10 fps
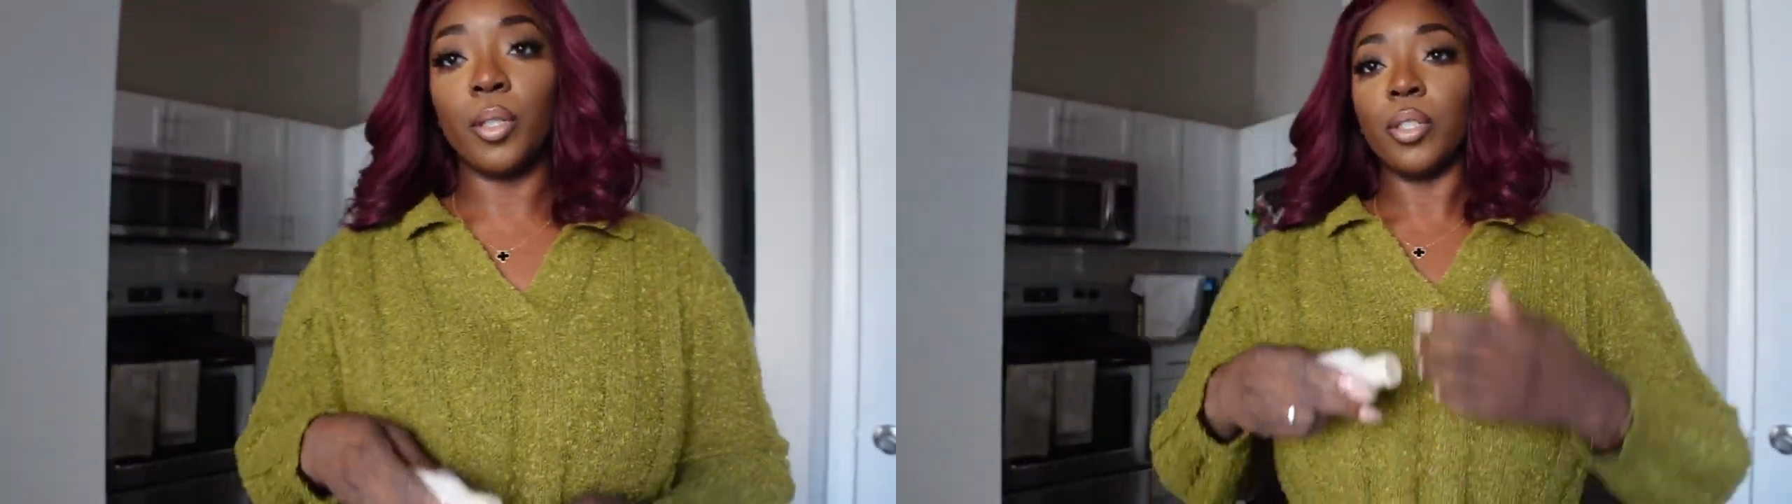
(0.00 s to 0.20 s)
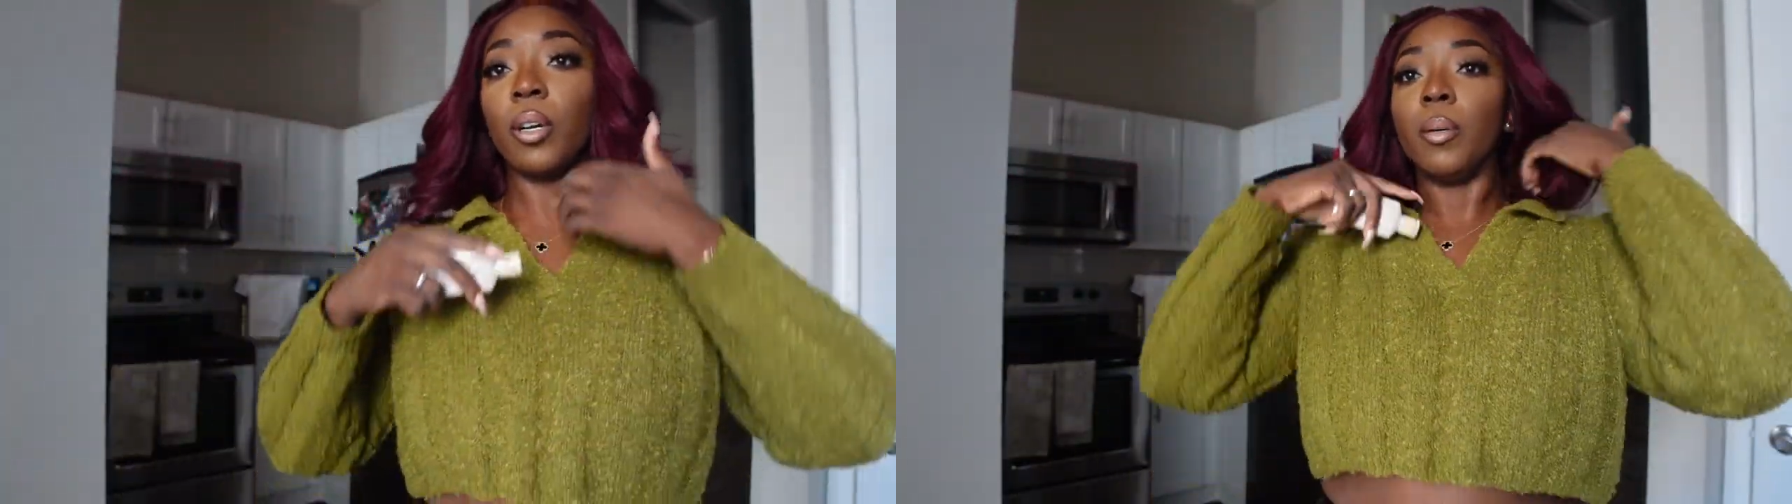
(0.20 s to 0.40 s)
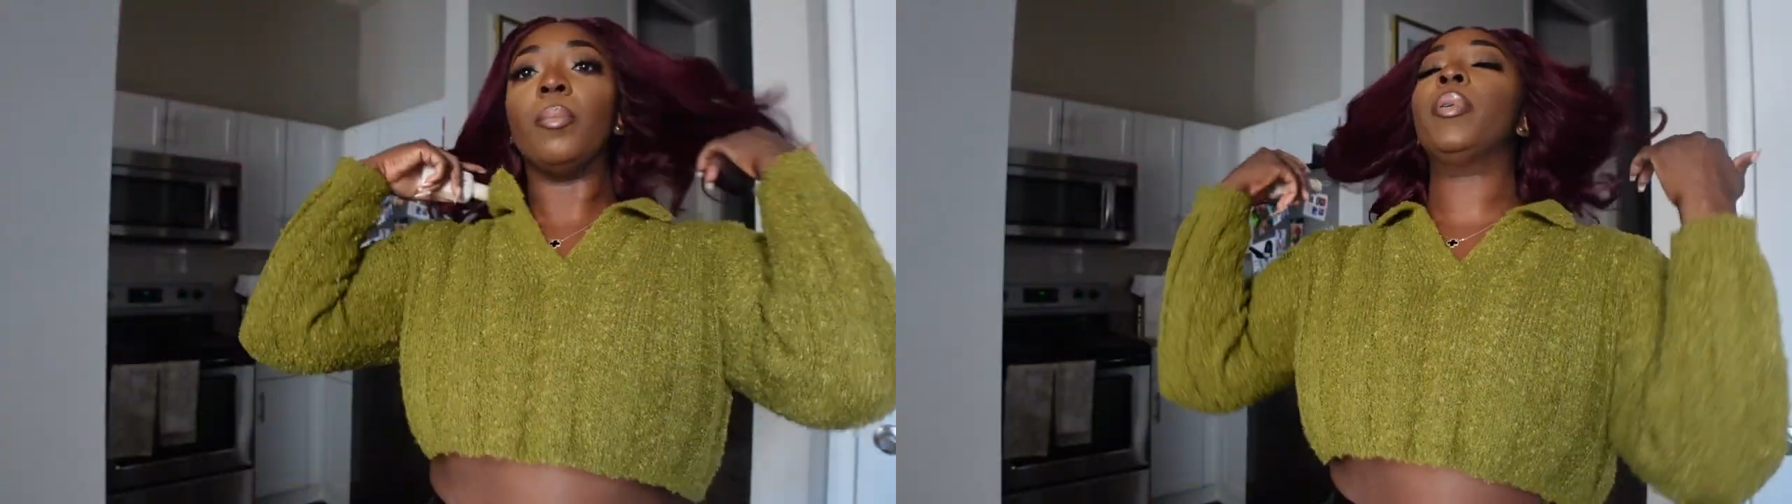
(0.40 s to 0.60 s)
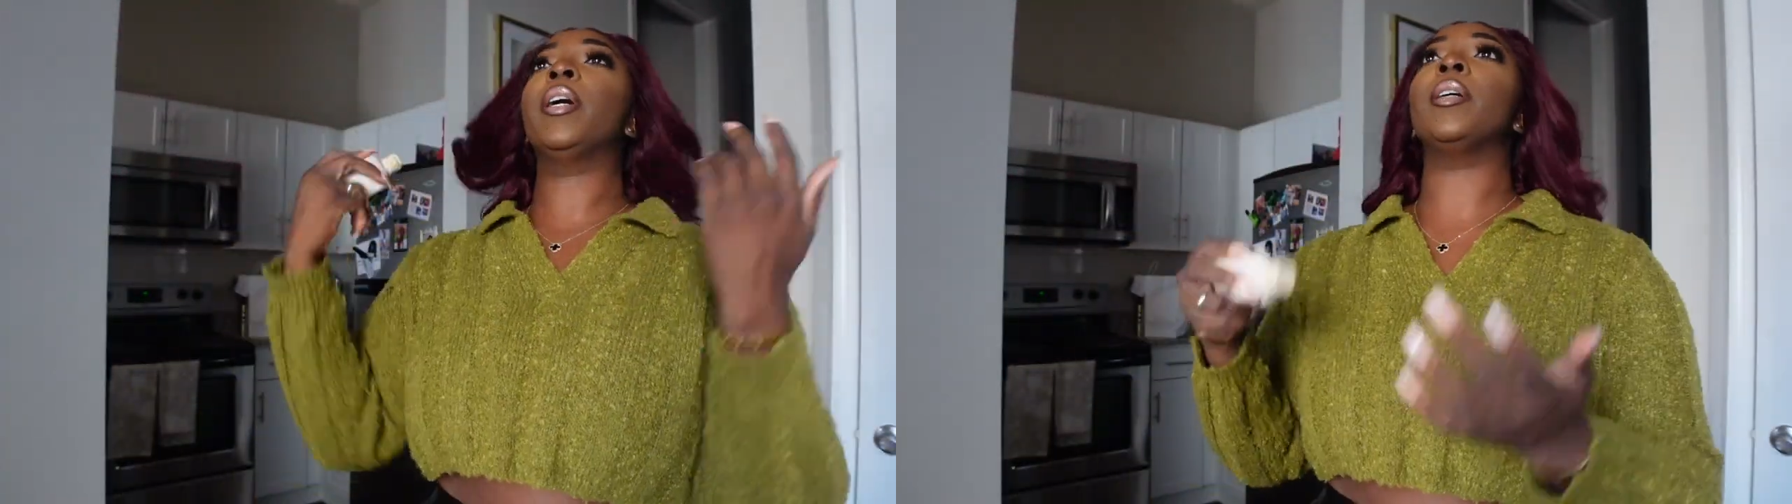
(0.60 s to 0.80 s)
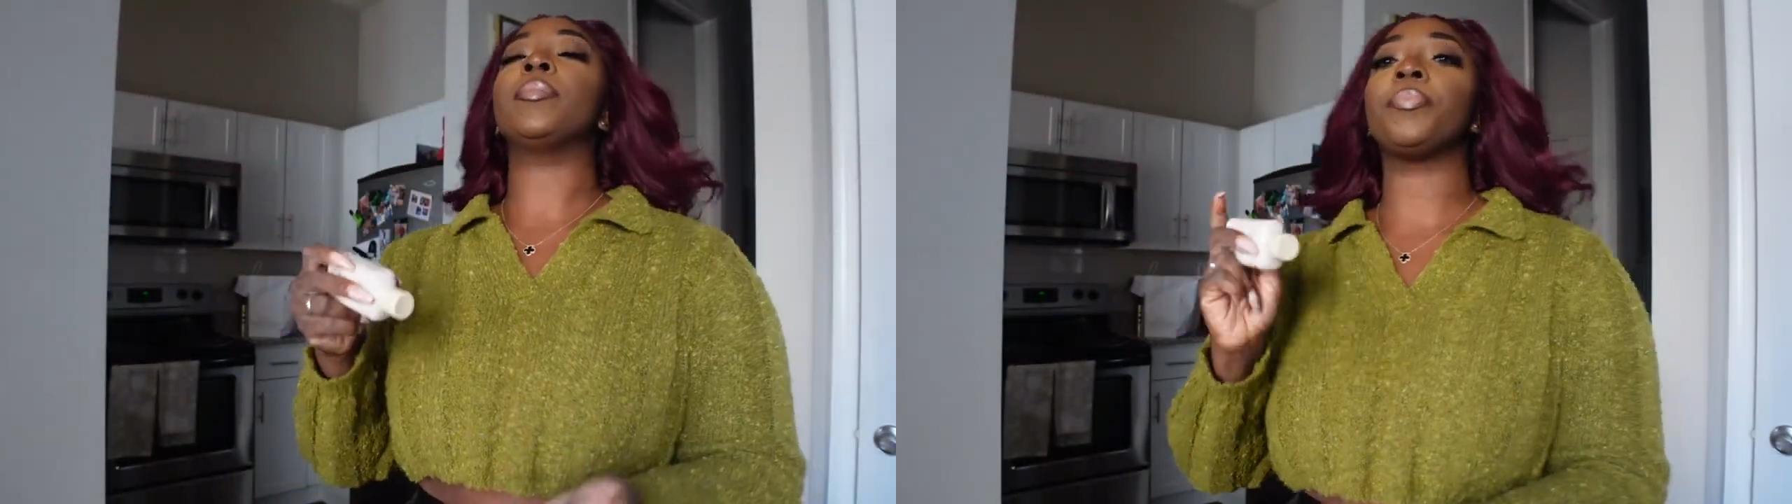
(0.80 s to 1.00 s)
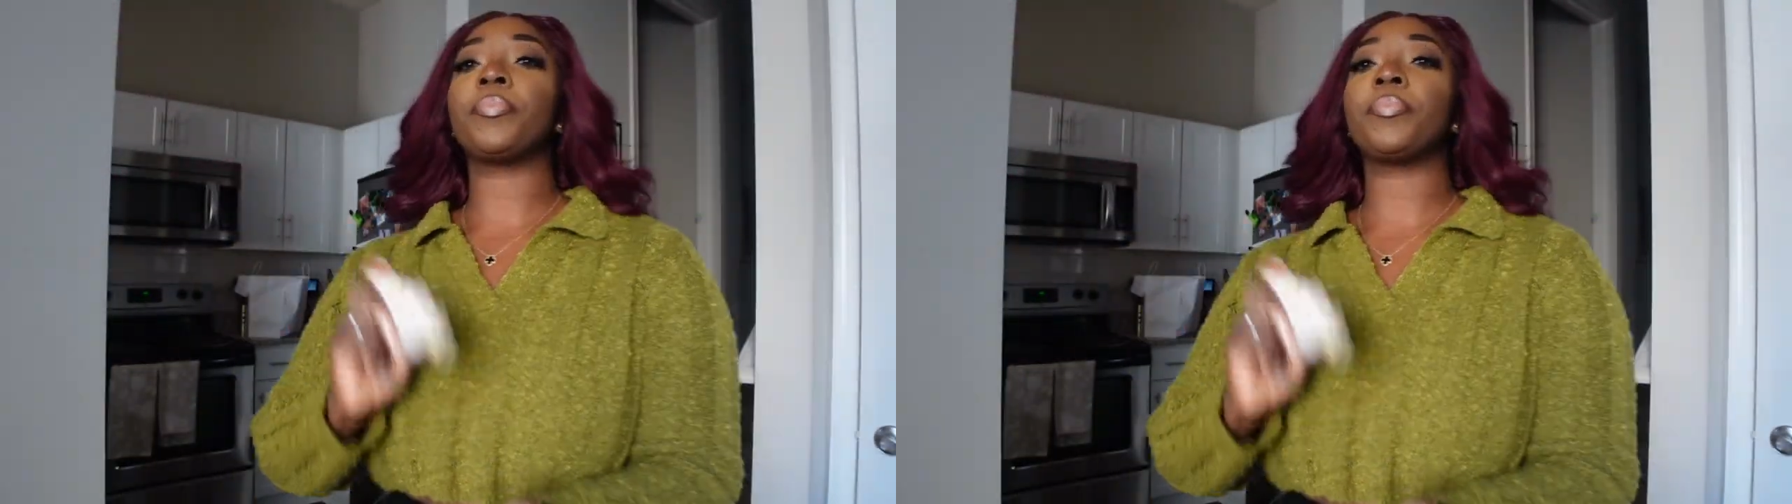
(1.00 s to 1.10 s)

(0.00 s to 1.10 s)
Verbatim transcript: lotion on. But